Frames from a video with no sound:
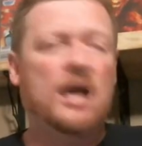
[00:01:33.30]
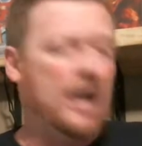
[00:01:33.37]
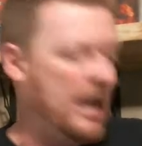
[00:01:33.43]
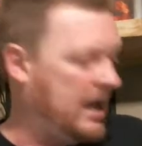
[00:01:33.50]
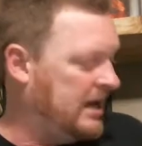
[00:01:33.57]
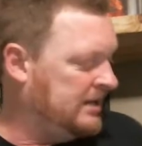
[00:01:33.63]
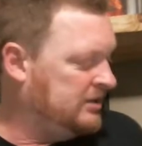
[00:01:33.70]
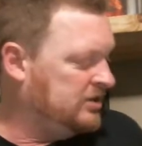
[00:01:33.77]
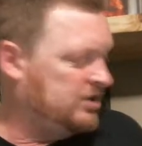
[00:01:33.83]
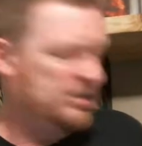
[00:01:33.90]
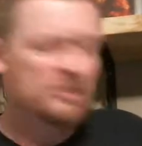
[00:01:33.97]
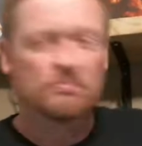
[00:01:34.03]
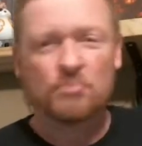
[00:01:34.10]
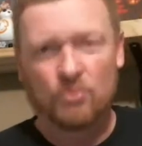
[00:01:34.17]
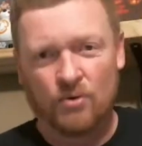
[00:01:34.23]
And
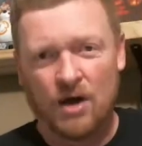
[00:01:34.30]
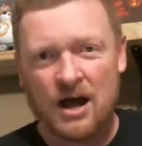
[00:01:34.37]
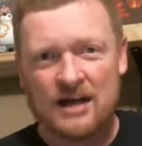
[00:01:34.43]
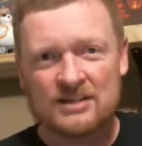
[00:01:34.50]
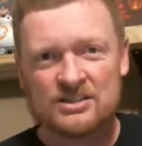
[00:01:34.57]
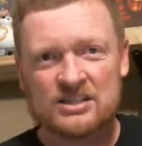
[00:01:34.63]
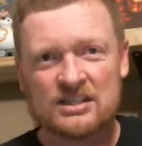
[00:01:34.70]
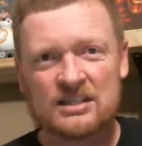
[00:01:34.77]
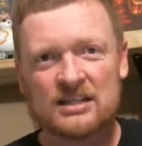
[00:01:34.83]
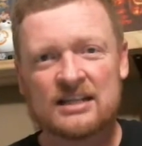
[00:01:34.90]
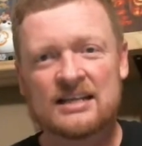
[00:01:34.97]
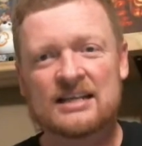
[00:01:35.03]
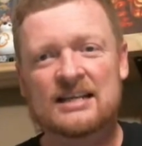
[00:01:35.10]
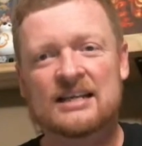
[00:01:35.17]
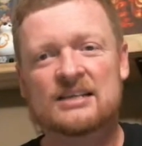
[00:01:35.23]

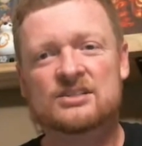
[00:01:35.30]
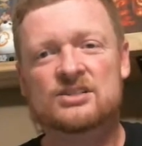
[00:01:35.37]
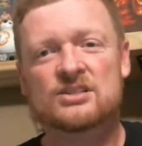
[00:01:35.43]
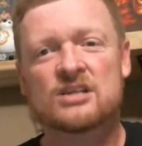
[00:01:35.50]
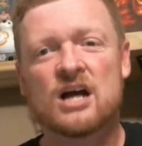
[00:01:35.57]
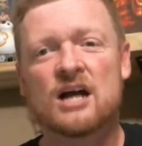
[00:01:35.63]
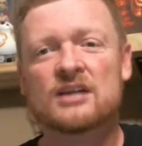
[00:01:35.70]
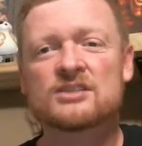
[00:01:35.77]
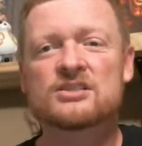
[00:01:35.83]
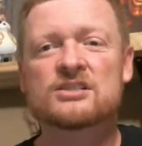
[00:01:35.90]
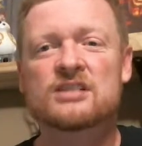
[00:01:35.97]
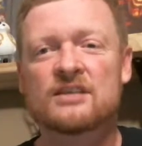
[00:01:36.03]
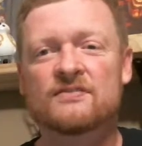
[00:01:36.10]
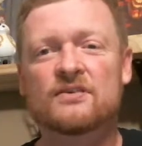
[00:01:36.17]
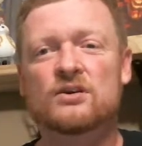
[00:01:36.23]
surprisingly, it's not as
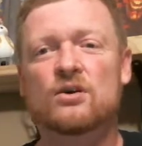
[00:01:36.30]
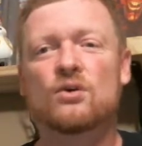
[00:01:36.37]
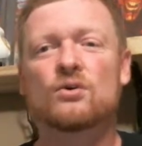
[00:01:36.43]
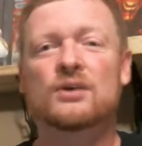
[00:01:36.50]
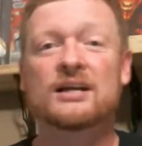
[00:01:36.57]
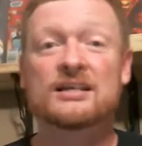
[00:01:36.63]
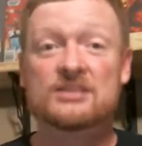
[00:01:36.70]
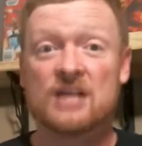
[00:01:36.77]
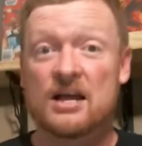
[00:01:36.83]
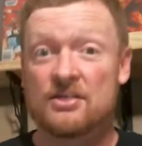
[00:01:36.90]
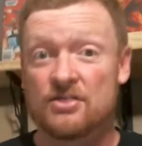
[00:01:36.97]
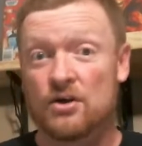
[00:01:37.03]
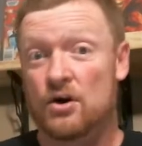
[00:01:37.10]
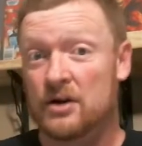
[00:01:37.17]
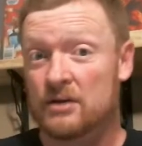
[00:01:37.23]
difficult as I
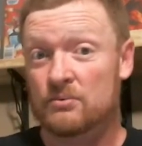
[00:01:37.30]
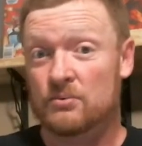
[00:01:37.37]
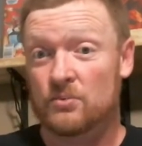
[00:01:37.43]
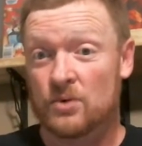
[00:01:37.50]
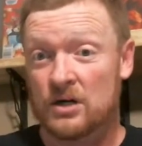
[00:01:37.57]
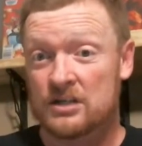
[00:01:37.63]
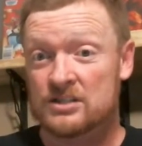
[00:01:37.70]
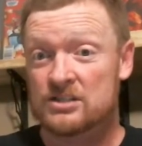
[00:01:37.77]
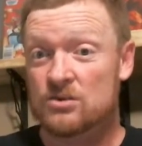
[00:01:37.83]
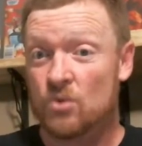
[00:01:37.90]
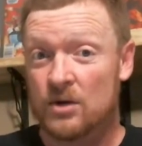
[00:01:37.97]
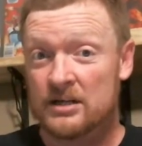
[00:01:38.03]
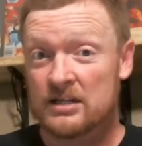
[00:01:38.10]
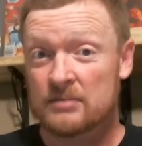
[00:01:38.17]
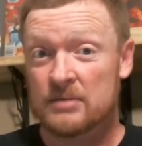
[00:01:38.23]
thought it was
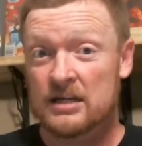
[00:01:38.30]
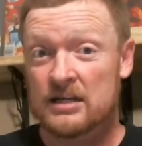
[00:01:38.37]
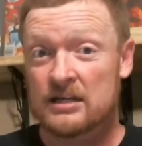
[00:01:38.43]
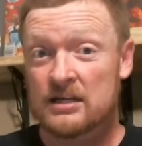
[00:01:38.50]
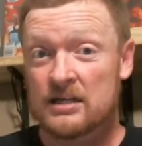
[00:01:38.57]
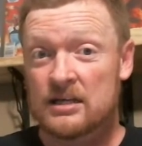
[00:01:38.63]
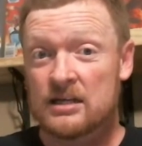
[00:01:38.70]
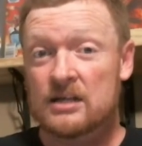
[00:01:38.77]
going to be.